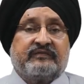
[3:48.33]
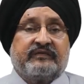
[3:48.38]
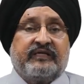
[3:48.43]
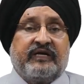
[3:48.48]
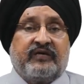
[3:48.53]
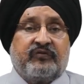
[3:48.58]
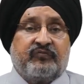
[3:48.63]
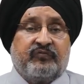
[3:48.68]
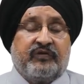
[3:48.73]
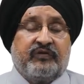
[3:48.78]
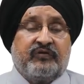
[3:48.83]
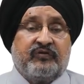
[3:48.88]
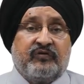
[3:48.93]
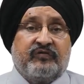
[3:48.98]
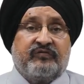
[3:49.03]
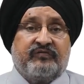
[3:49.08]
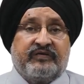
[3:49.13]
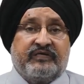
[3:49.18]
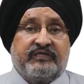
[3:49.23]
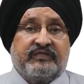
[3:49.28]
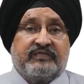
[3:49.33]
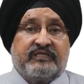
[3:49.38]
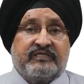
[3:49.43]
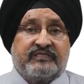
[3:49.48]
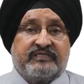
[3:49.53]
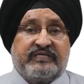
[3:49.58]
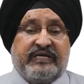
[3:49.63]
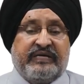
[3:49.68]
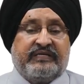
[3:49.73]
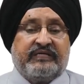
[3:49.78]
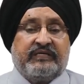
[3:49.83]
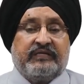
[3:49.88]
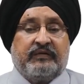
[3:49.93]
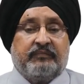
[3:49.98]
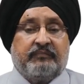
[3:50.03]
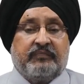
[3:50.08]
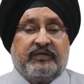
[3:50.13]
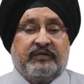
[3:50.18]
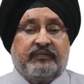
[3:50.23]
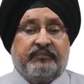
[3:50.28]
That way you have written the center
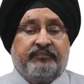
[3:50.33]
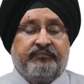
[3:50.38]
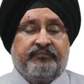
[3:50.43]
number.